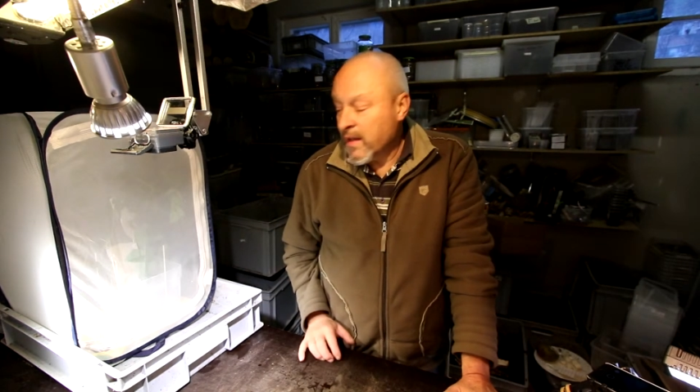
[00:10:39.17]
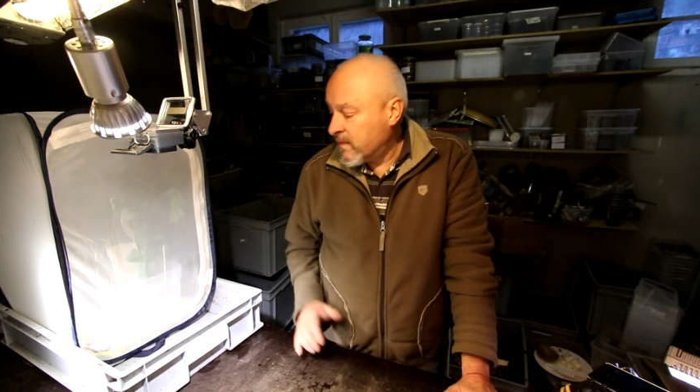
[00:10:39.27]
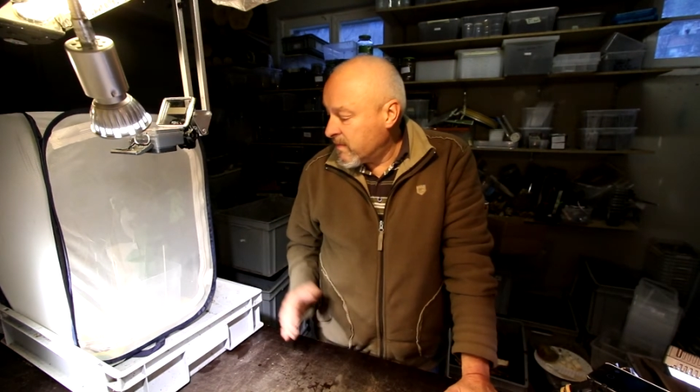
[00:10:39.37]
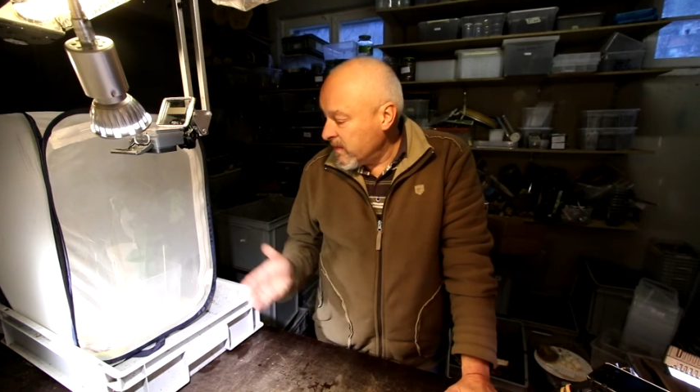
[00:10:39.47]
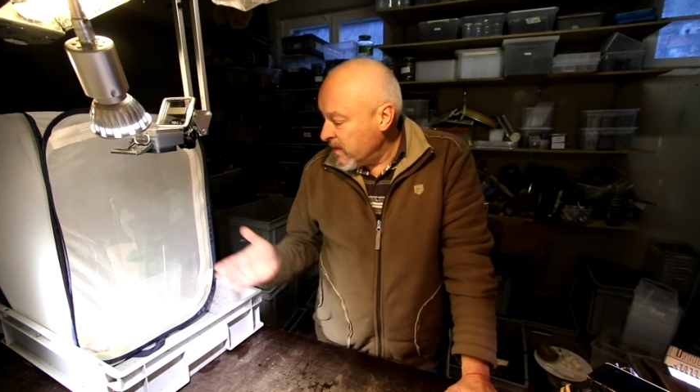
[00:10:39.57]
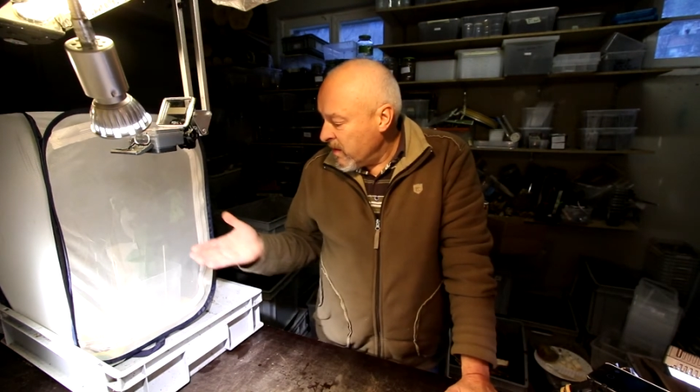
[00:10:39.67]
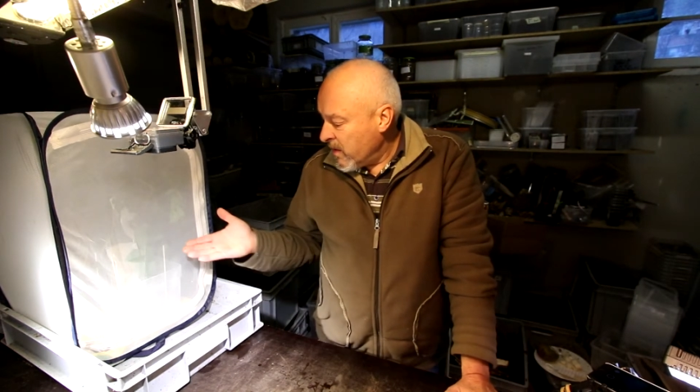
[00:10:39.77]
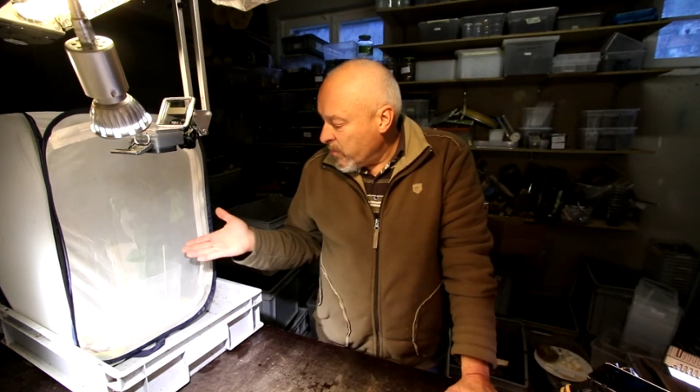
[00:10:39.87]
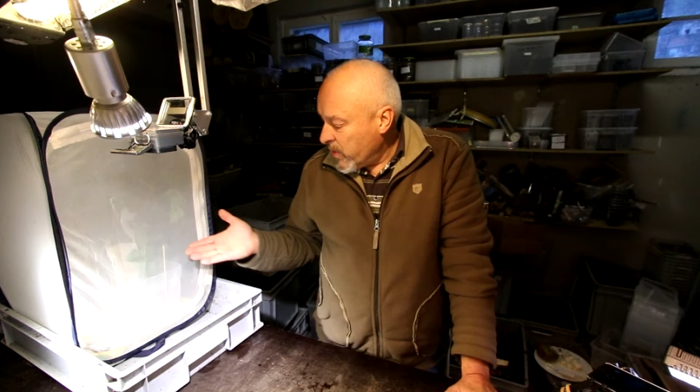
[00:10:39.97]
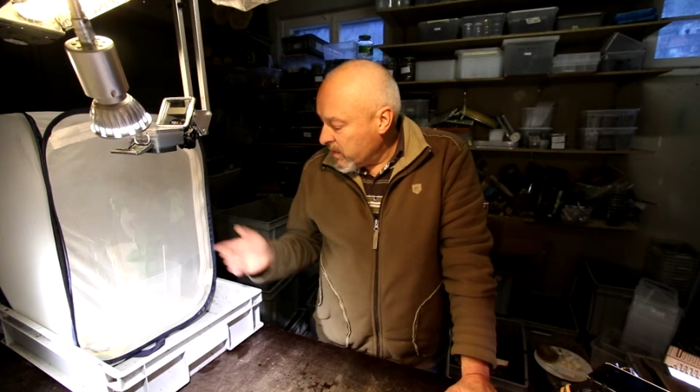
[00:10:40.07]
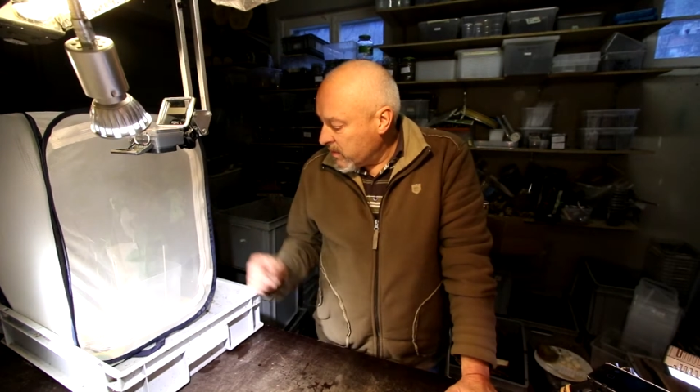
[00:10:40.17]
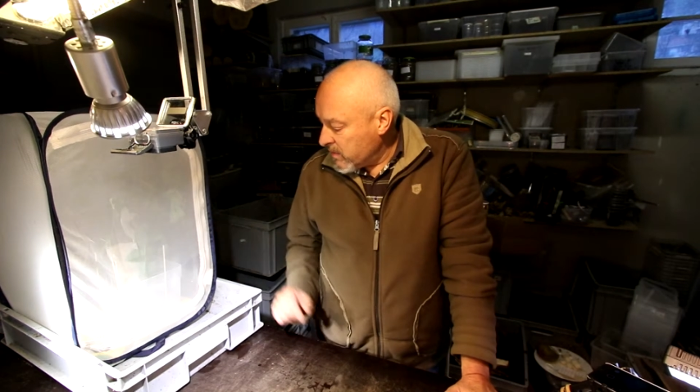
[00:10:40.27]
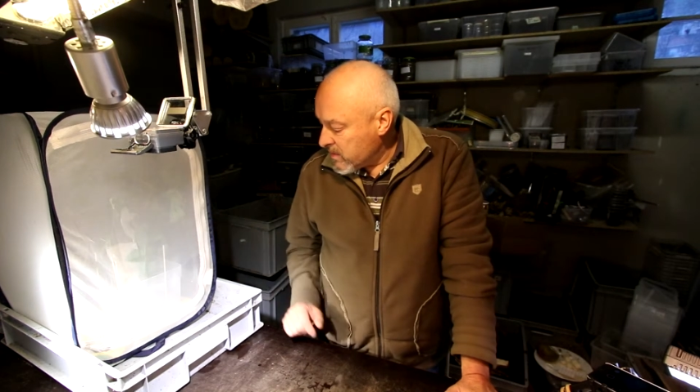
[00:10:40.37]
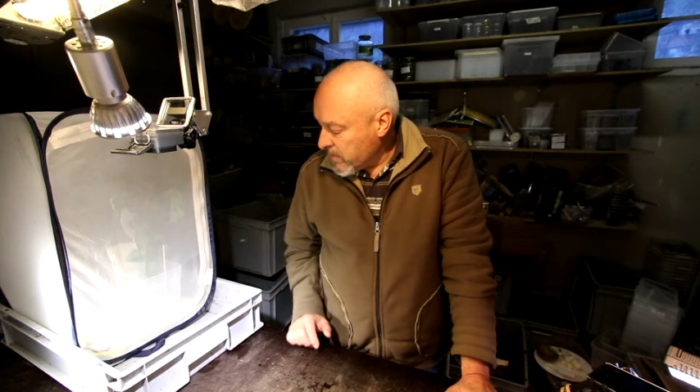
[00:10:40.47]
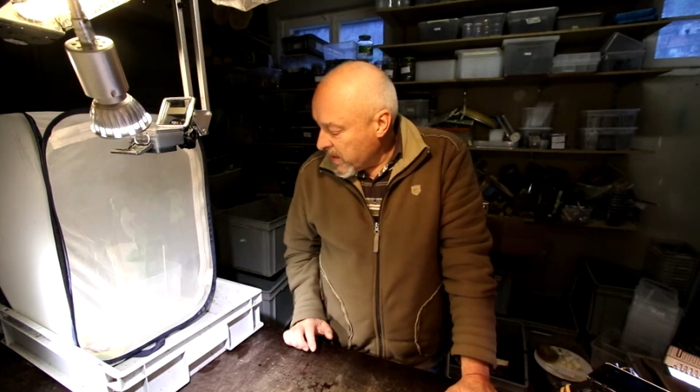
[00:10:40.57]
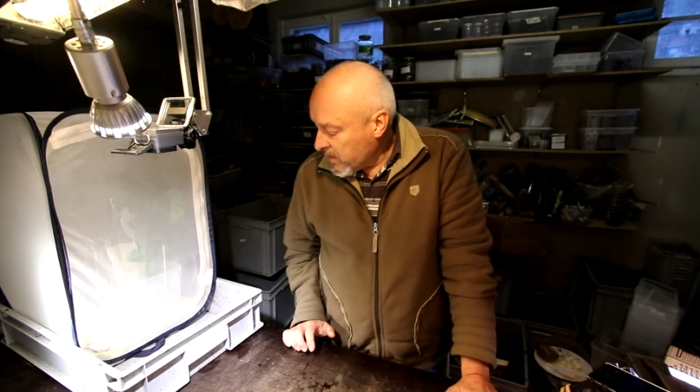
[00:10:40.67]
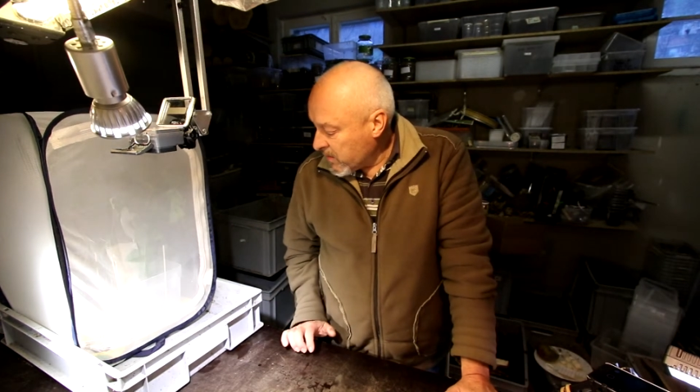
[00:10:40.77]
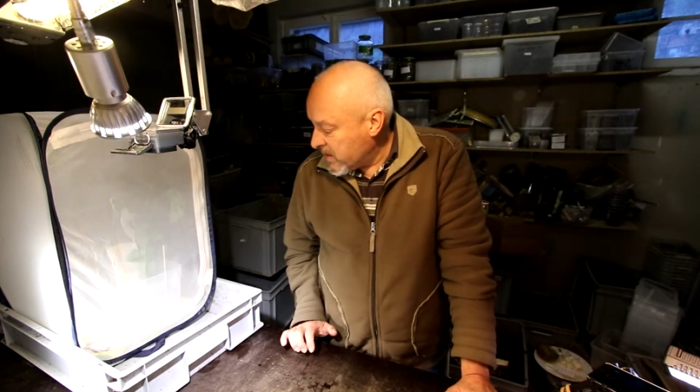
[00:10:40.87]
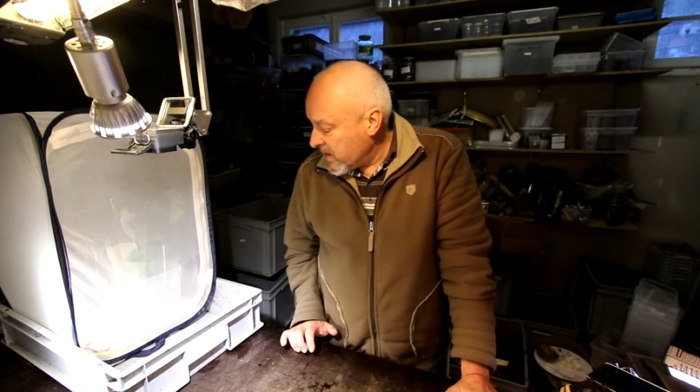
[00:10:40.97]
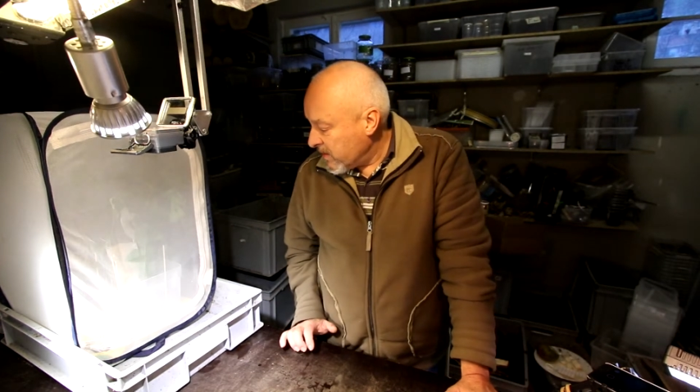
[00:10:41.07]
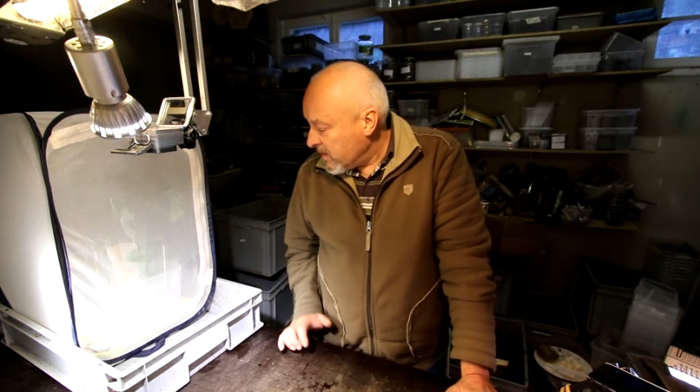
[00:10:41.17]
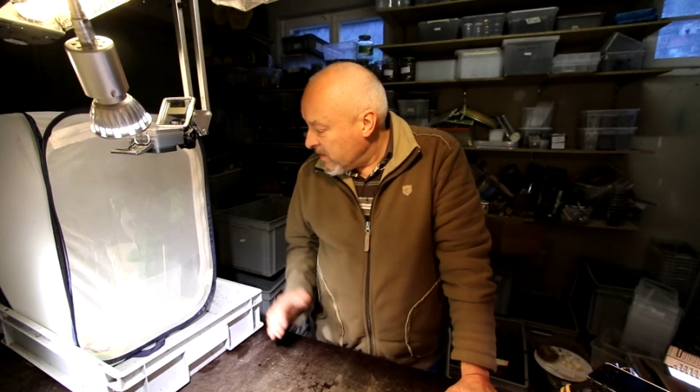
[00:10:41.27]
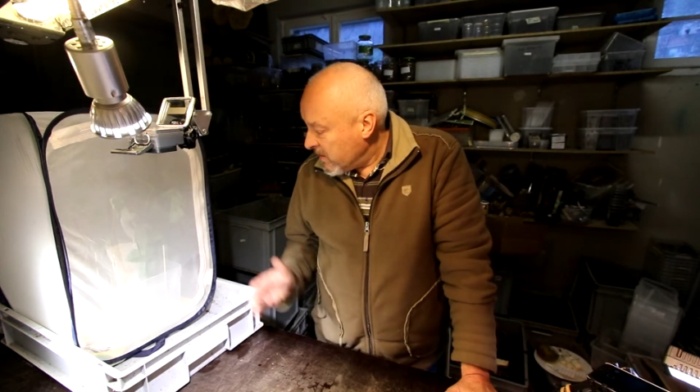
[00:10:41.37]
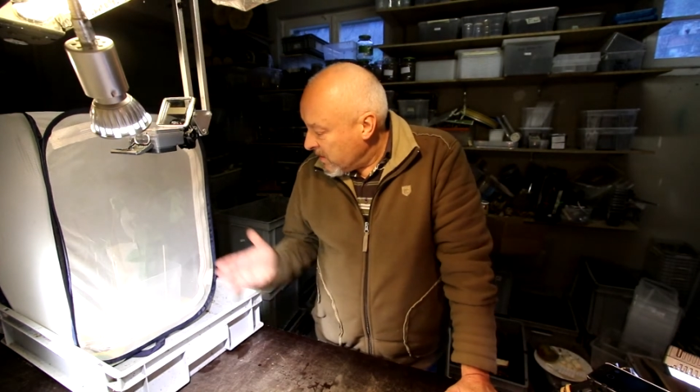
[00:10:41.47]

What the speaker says: Let's see whether this male can